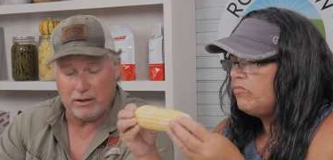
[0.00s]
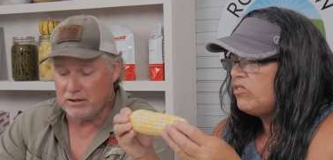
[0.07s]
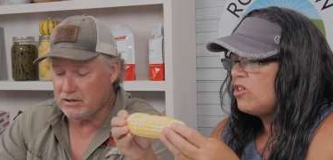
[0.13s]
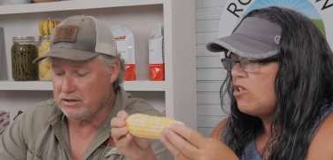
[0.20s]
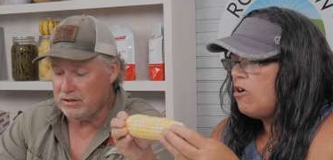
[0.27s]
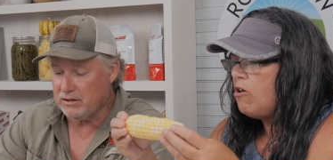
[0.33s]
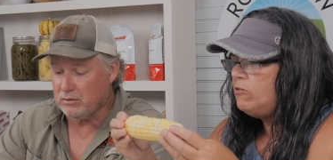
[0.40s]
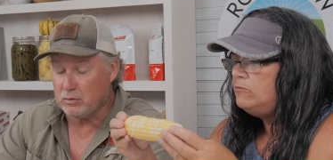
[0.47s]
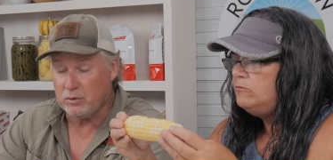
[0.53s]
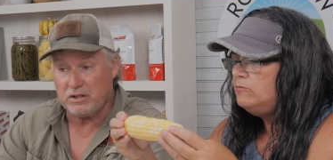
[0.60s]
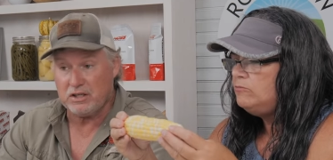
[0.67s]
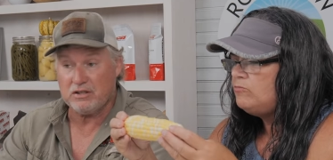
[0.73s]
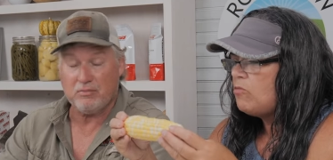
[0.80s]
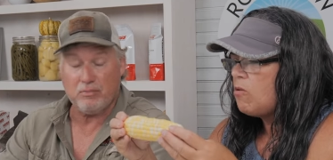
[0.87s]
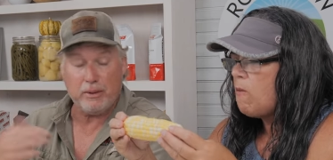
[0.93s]
Speaker 1: it sealed,
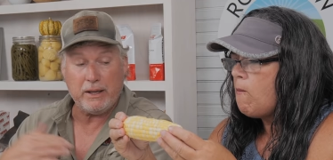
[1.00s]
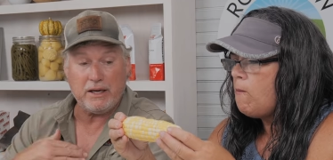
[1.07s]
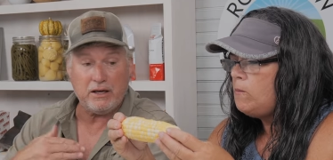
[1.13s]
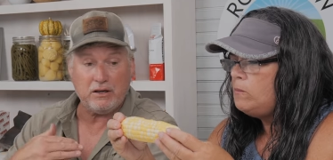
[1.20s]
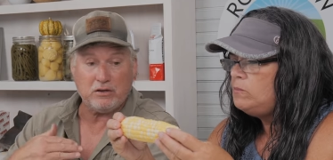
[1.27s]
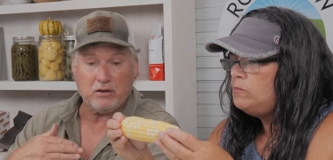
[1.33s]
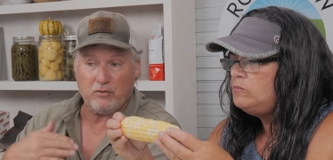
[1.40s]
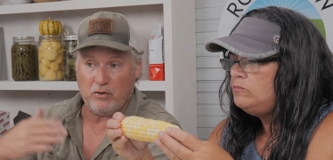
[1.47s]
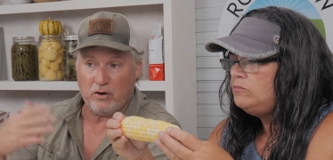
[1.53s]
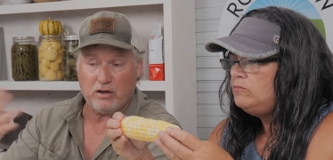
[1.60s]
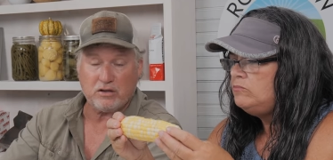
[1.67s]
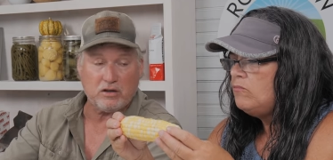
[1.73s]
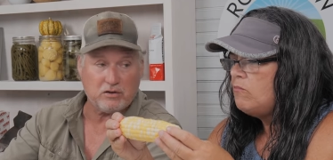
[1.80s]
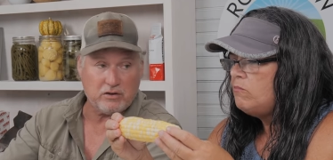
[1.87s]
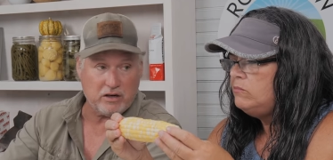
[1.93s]
which is a big issue for
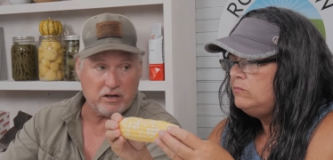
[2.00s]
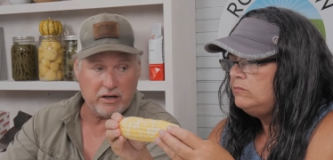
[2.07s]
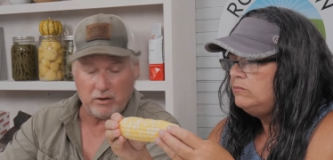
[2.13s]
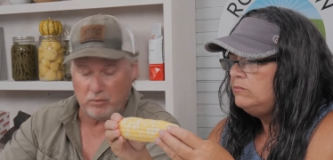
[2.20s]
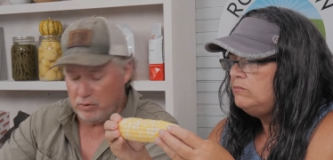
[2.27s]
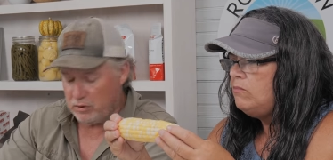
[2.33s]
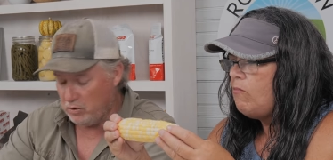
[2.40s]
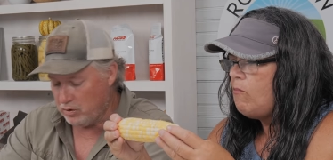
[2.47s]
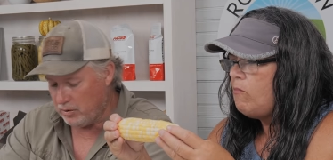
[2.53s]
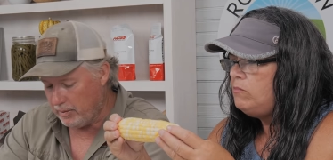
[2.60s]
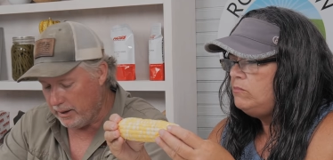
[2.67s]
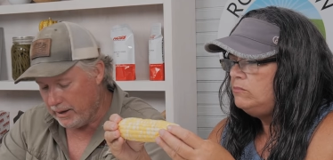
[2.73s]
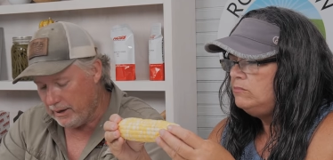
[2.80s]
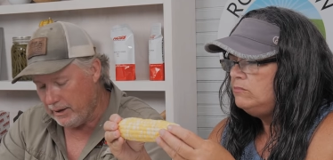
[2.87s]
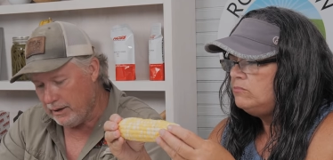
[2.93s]
us because there again, we're doing it
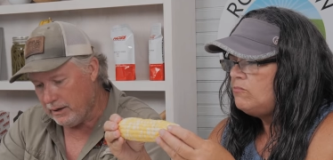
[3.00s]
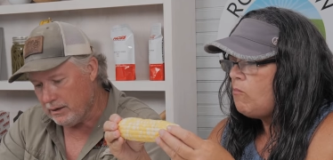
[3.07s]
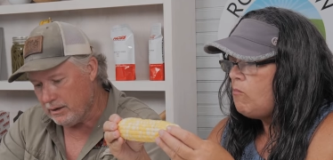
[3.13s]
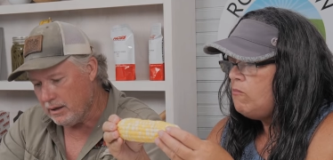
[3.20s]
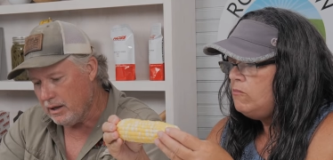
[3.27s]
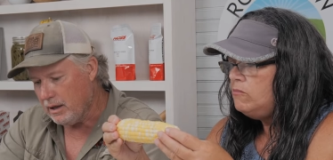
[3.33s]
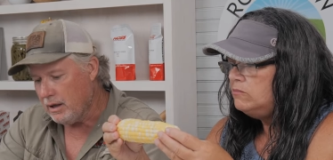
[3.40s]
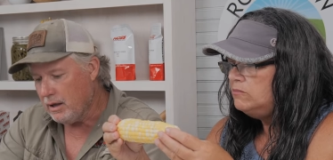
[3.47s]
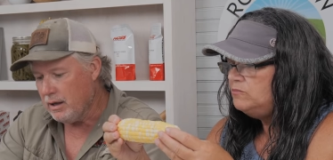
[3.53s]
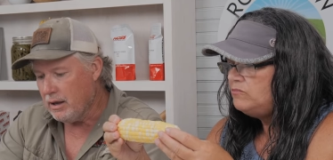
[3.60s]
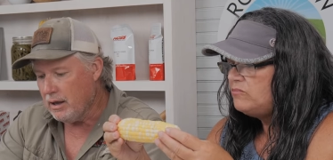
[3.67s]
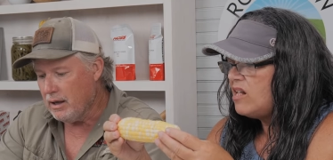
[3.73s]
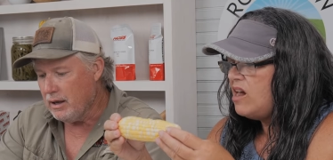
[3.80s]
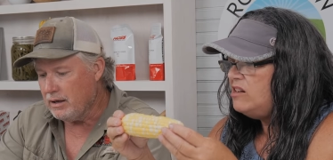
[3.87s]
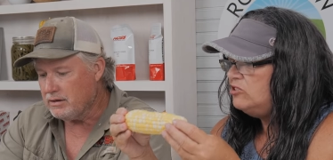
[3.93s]
by hand.
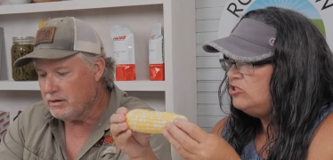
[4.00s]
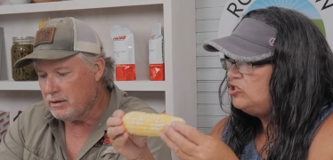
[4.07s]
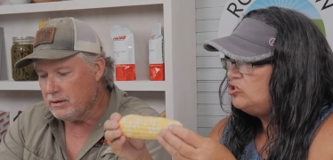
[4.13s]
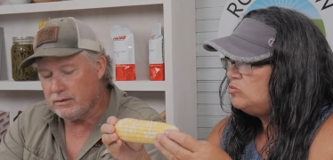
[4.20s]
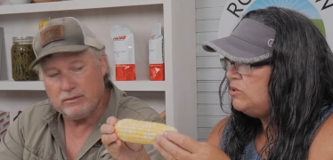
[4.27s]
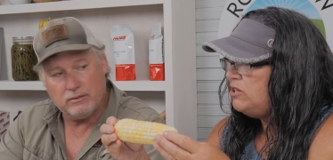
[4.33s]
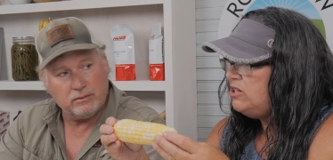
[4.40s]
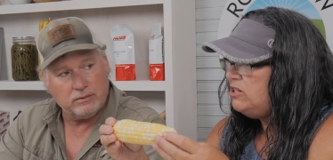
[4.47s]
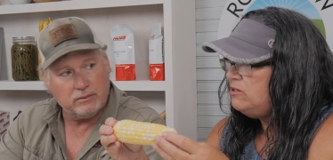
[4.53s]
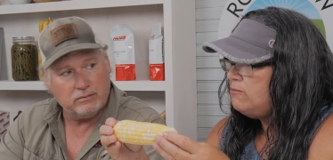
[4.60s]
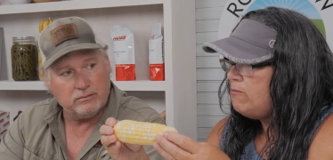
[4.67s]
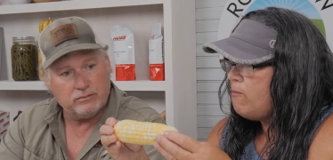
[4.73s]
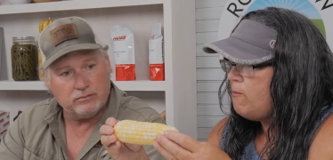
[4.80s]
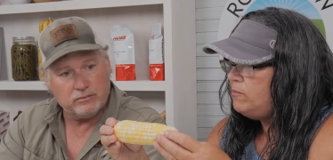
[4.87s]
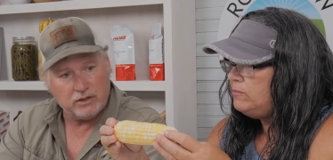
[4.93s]
Speaker 2: It's sweet.
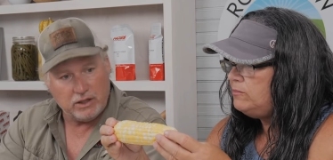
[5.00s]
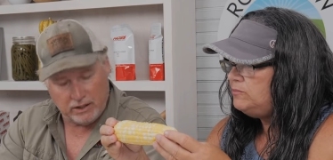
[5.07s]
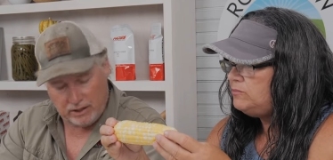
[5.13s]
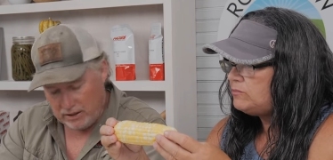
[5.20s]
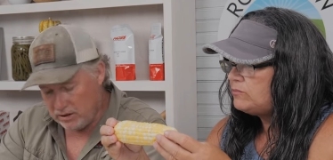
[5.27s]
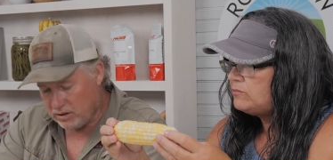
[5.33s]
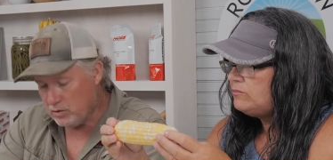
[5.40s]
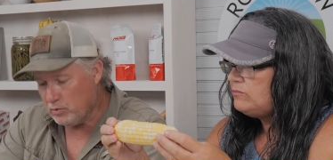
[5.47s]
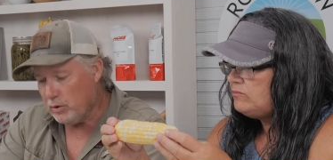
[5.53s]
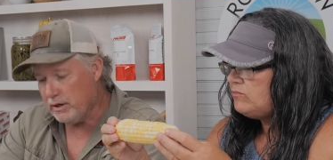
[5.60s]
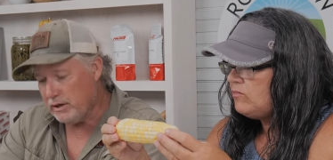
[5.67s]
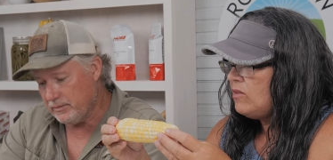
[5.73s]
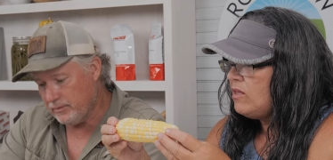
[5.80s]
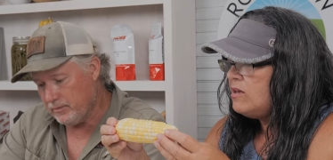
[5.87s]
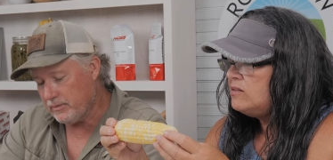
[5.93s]
Speaker 1: It is
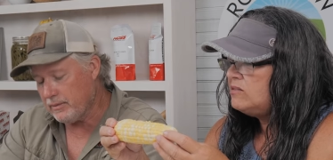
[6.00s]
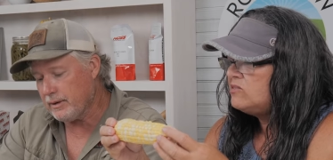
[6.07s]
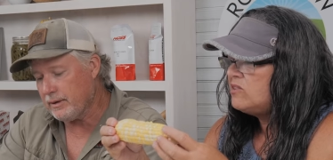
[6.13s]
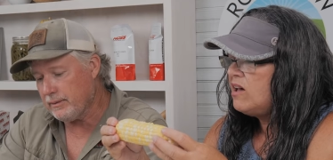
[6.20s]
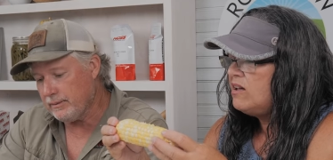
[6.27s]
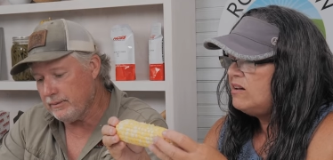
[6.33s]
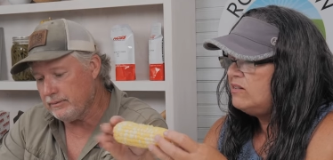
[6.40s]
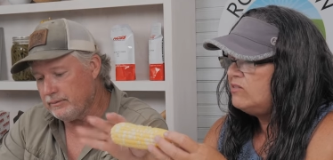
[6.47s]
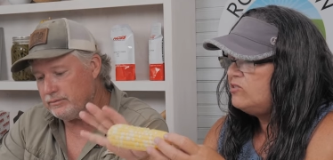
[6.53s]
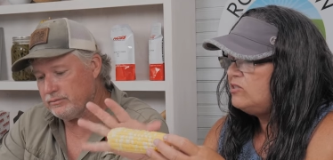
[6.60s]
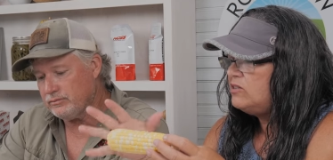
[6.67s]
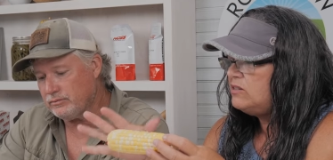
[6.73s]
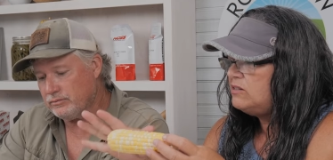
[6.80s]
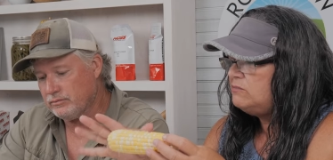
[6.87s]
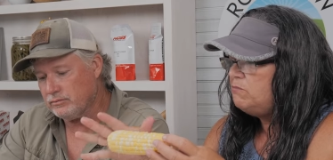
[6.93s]
sweet.
Speaker 2: It's got a
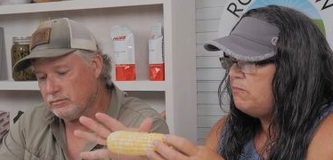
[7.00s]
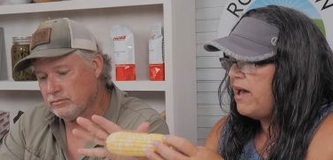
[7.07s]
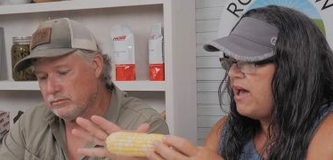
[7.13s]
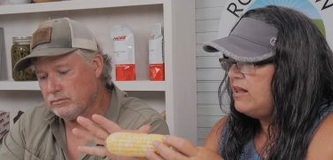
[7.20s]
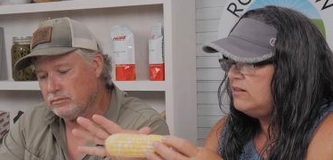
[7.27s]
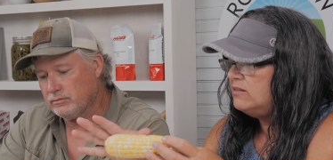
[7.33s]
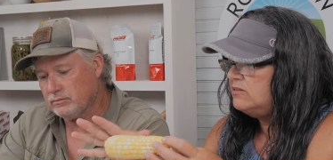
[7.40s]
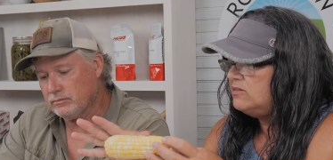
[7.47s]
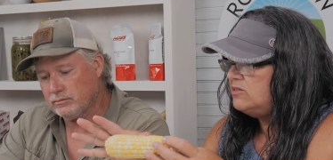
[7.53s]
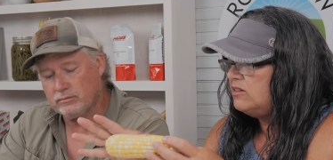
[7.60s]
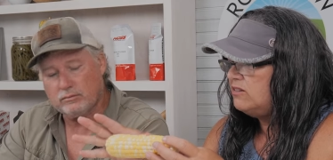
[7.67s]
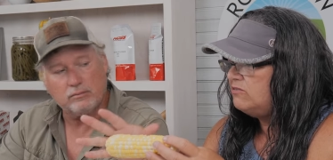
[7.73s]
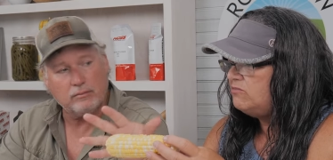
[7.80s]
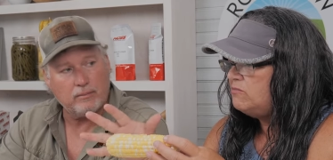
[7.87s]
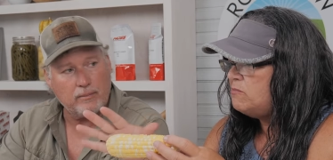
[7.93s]
good balance
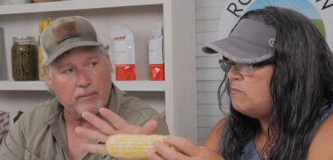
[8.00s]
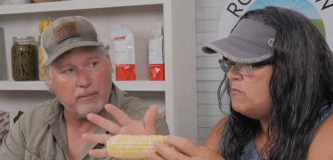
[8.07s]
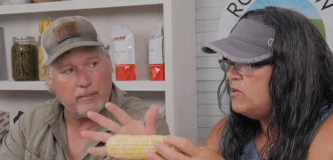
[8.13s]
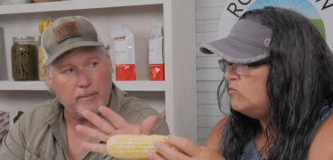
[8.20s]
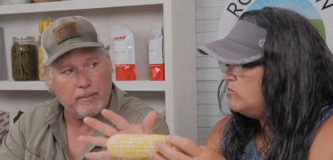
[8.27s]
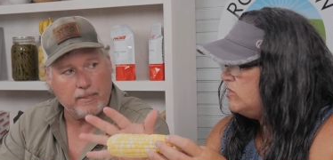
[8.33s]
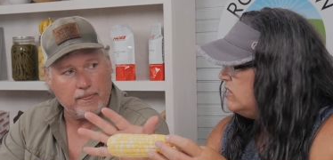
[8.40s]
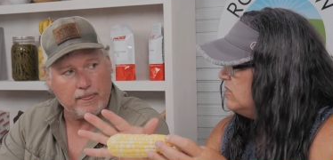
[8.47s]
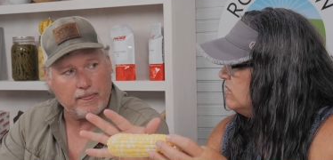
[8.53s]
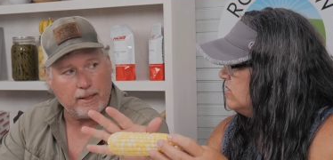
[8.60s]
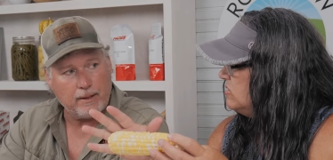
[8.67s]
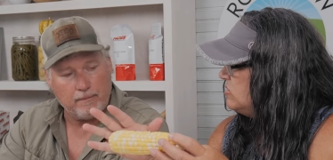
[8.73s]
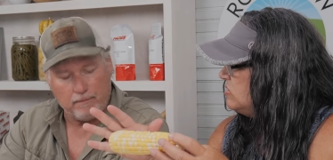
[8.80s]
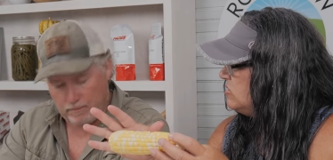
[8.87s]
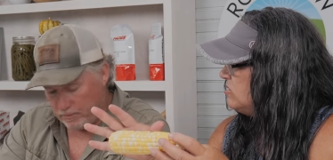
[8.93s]
of
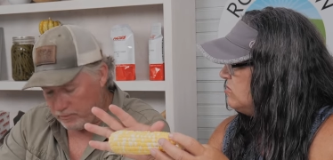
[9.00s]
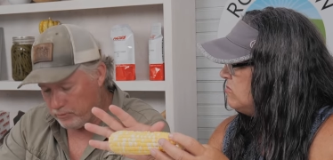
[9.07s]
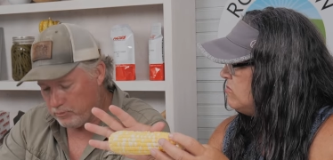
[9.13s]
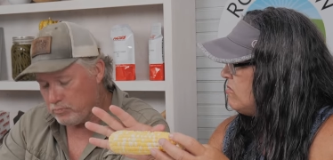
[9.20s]
milkiness,